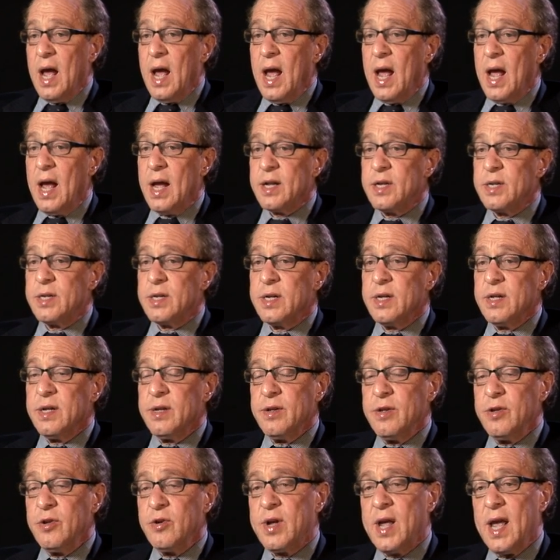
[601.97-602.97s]
And
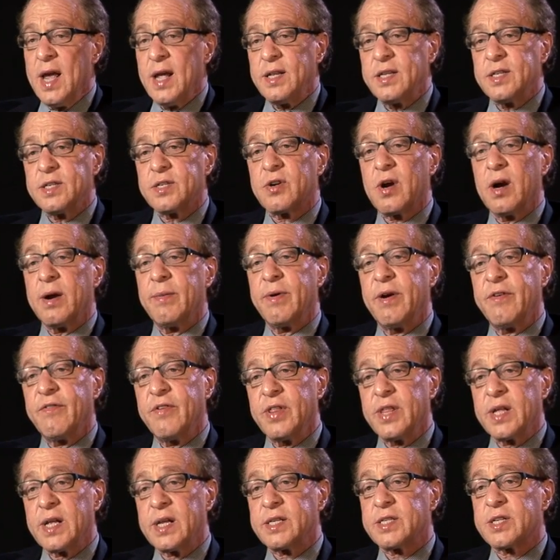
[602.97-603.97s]
you can't describe
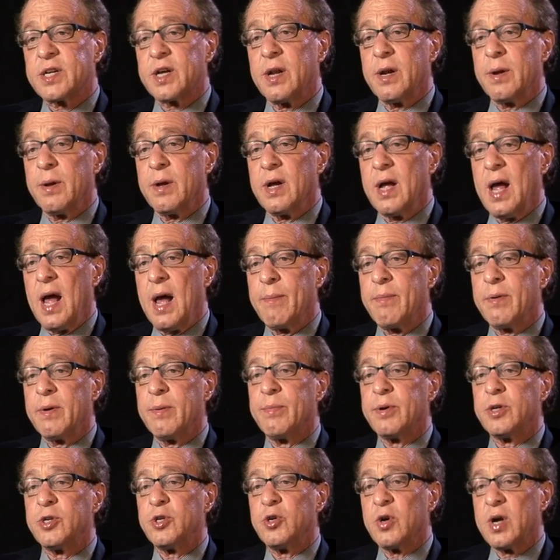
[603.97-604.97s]
everything that's going to
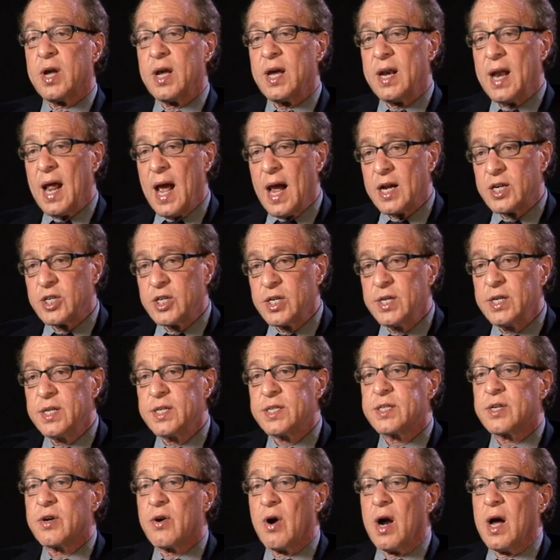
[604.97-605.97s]
happen, but you can actually
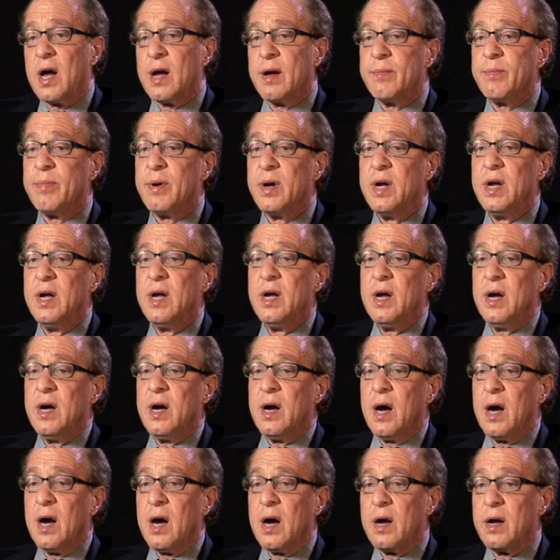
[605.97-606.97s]
describe
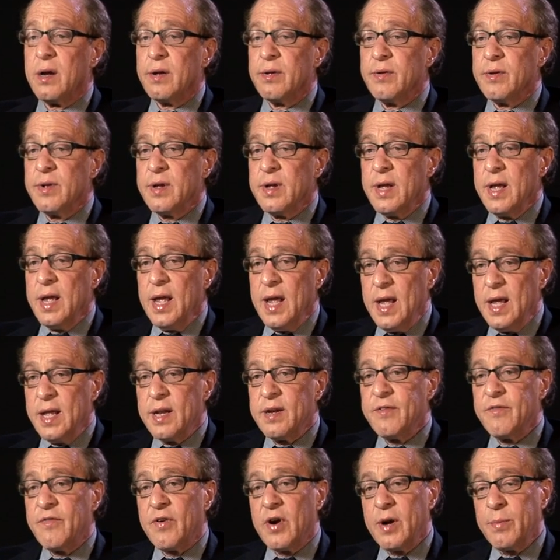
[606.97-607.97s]
uh,
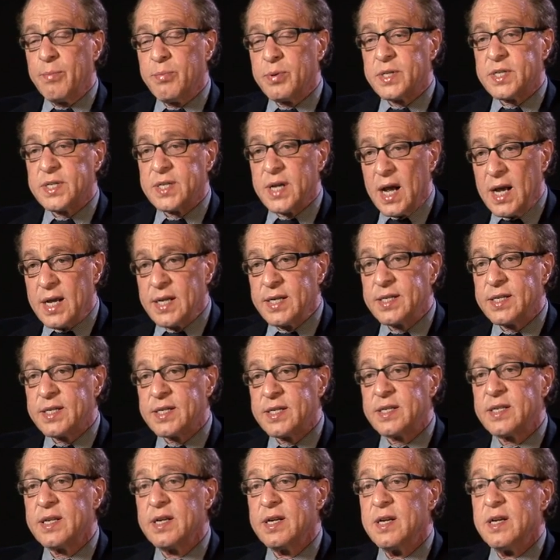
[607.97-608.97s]
in very
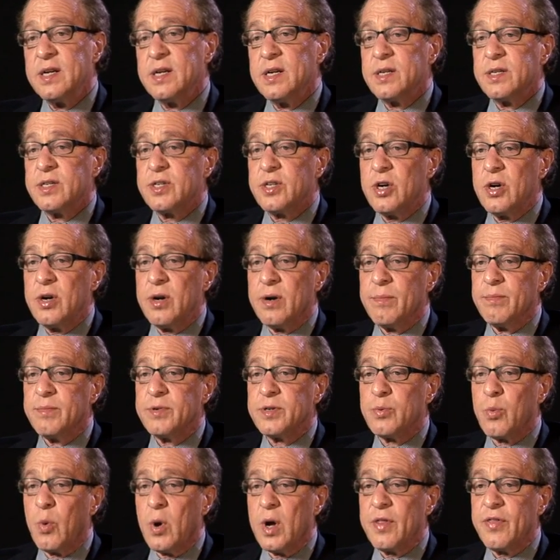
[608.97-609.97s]
precise
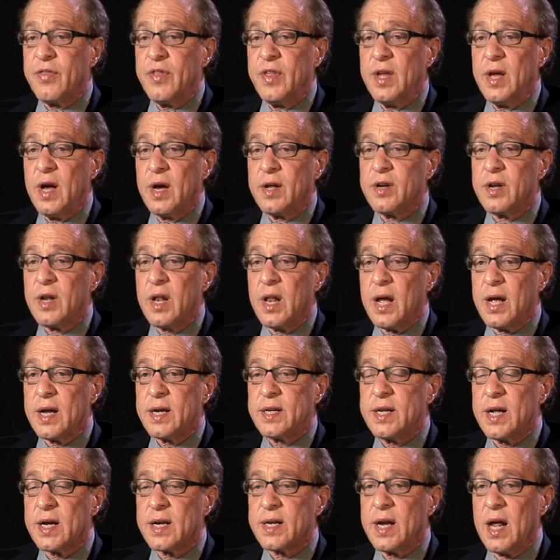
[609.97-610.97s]
terms what the
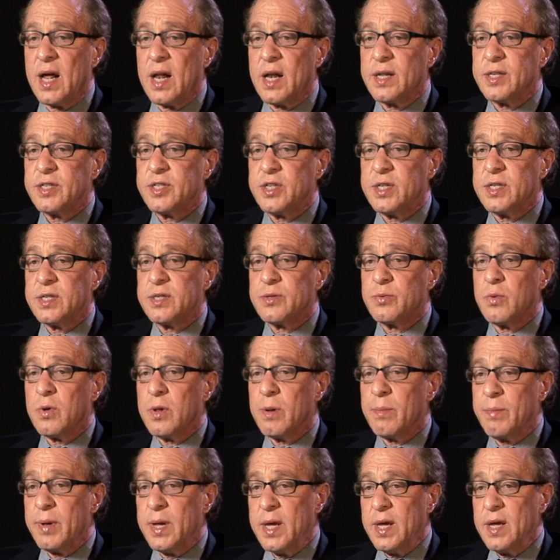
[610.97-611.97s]
underlying technologies
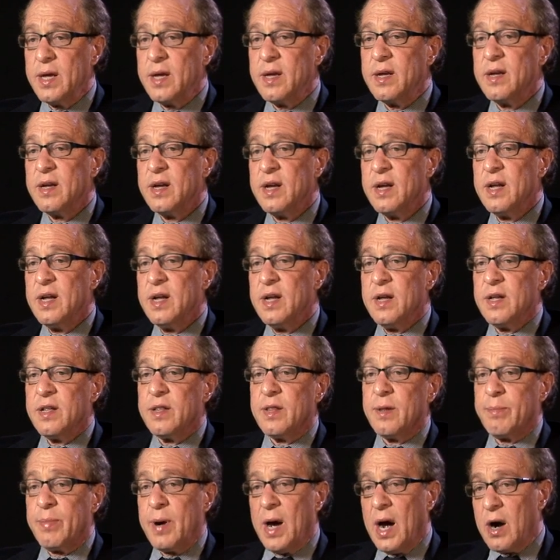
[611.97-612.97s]
will be
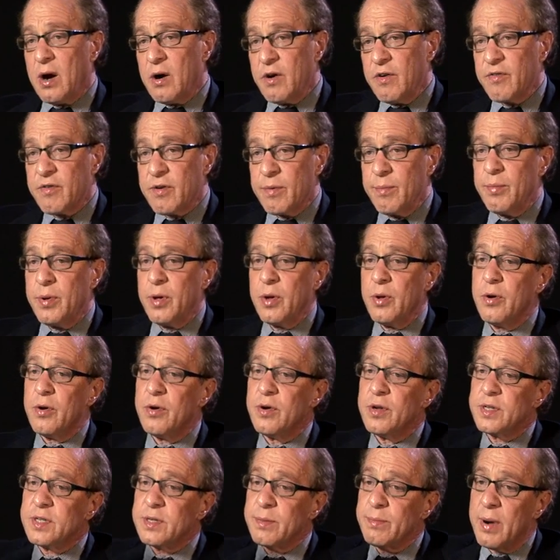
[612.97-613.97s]
the power of
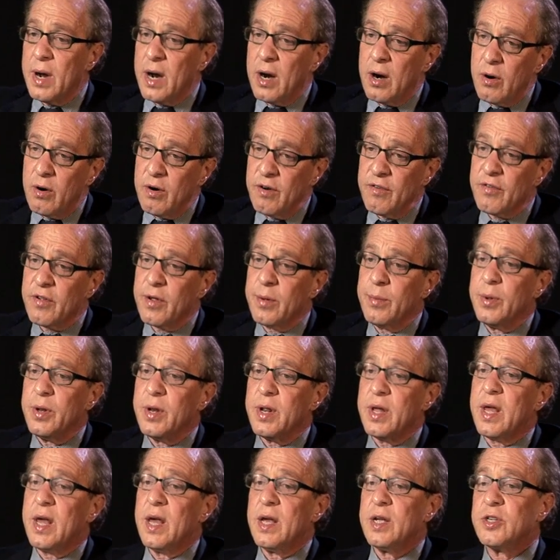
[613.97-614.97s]
computers, the power of
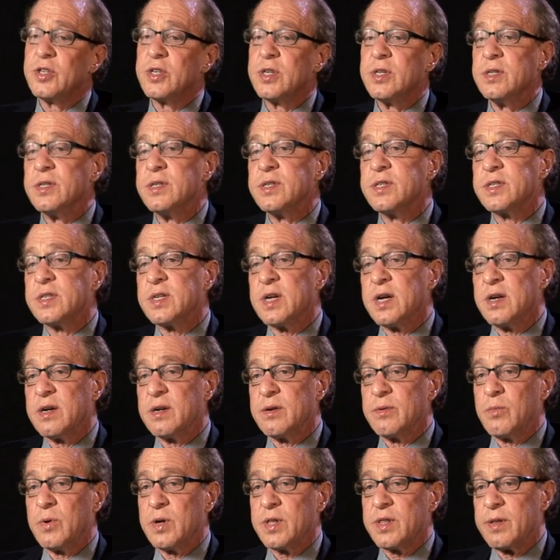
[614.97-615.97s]
communications,
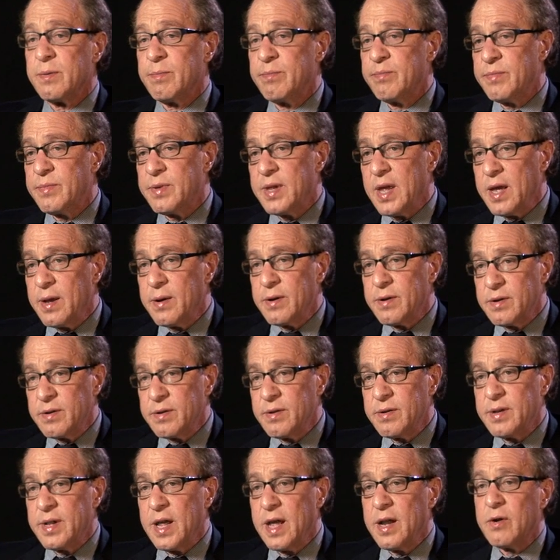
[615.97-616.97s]
uh, what the data,
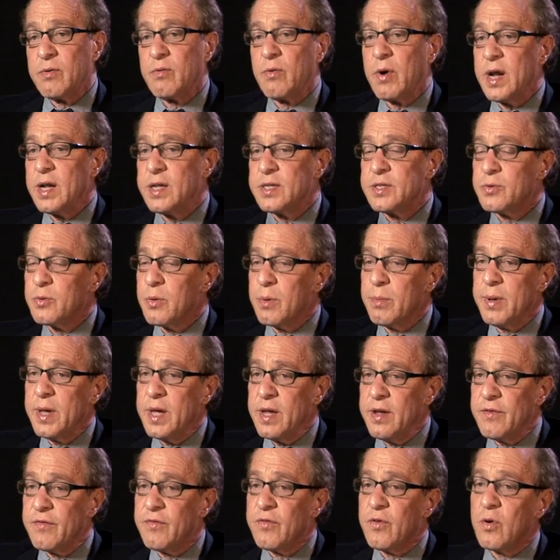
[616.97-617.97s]
data rates will
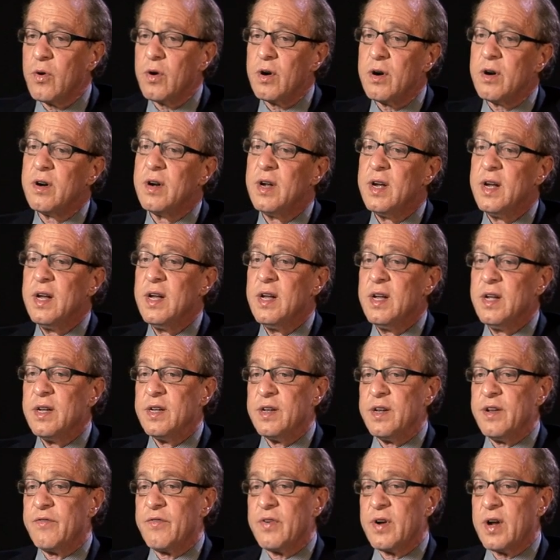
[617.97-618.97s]
be for
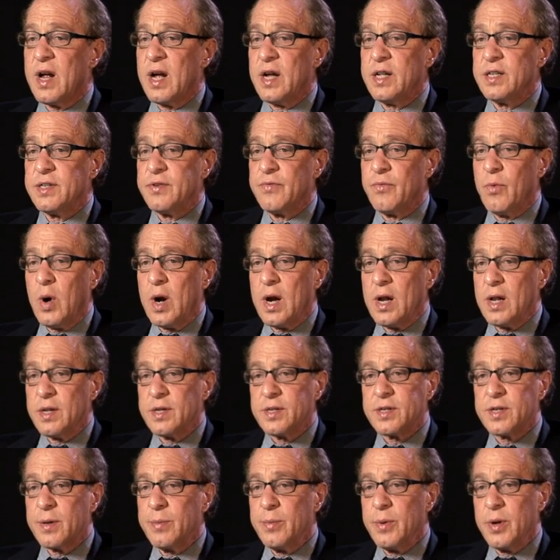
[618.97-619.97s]
different kinds of
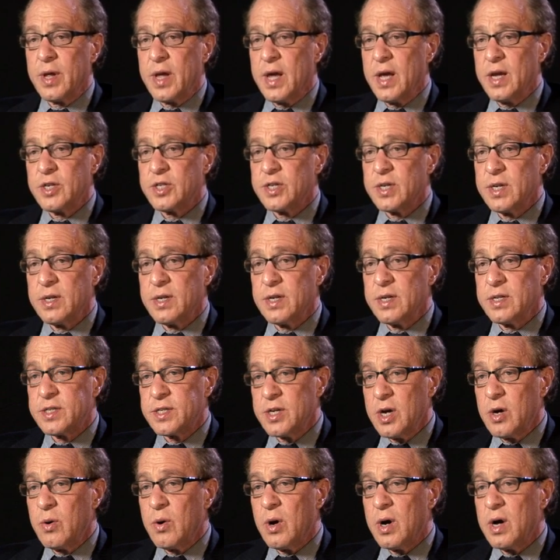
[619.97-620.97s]
wireless communication, and
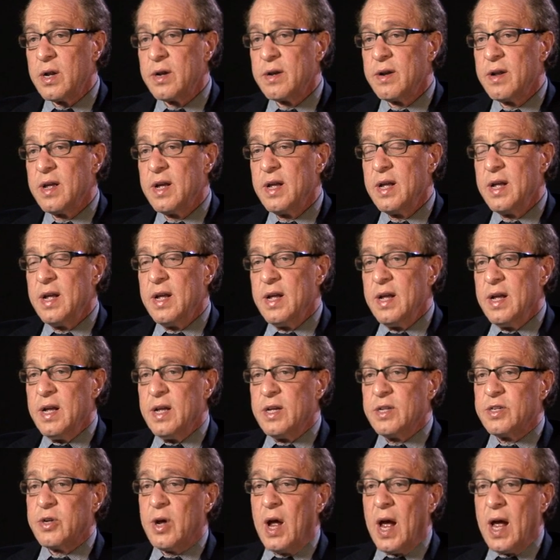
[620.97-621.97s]
so on.
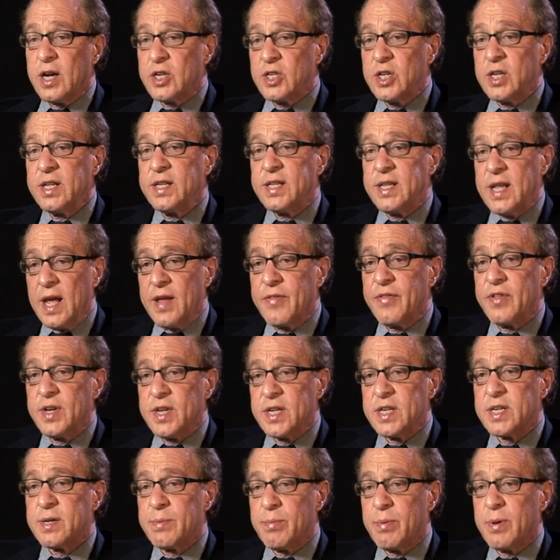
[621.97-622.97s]
So actually take the
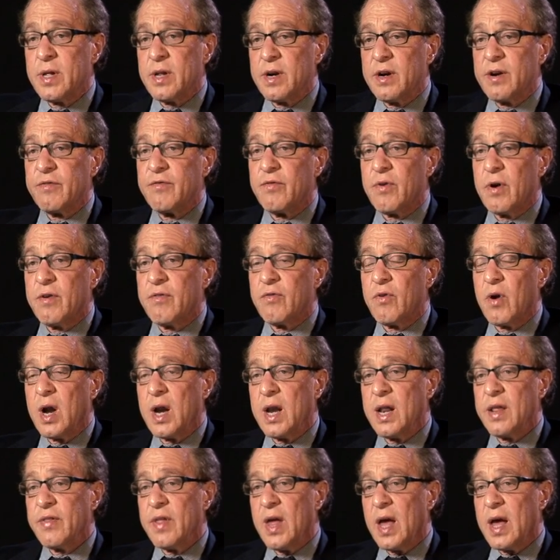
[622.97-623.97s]
discipline of, of
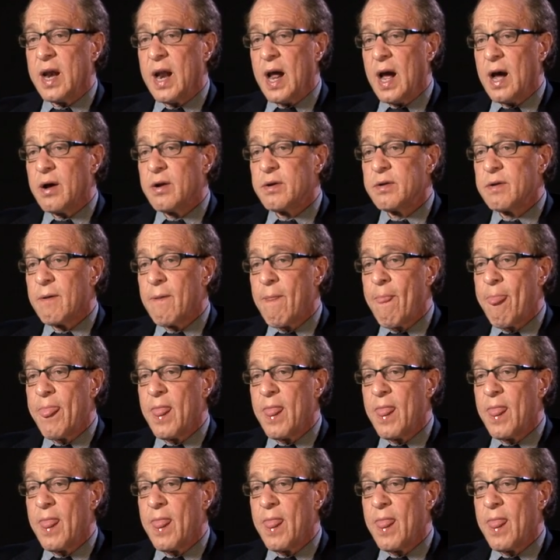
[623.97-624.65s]
writing that out.